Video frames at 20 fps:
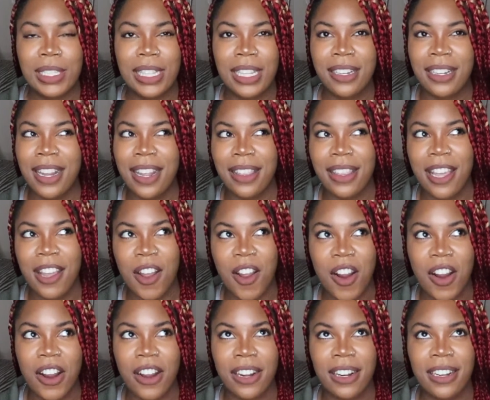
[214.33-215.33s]
They're not that
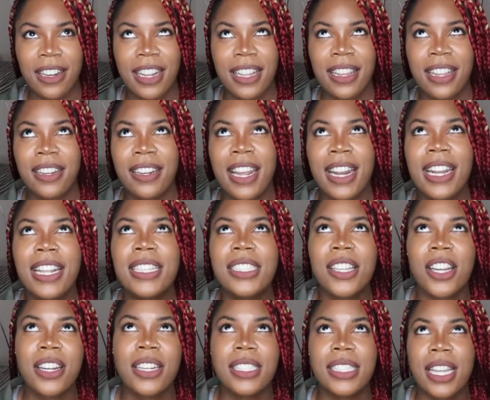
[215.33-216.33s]
hard. They're not as
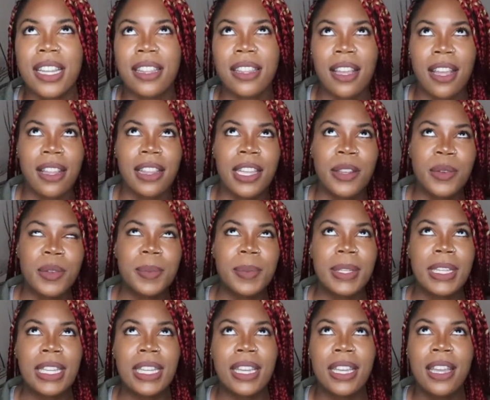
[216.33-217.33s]
hard as I thought they would
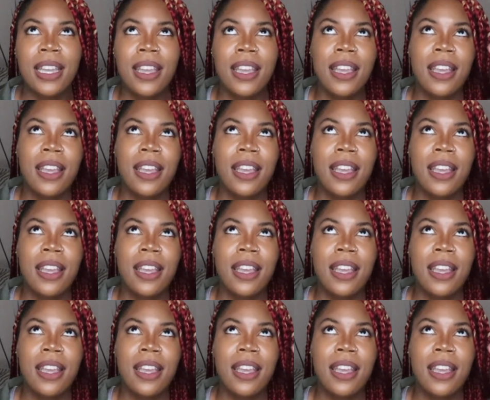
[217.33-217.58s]
be.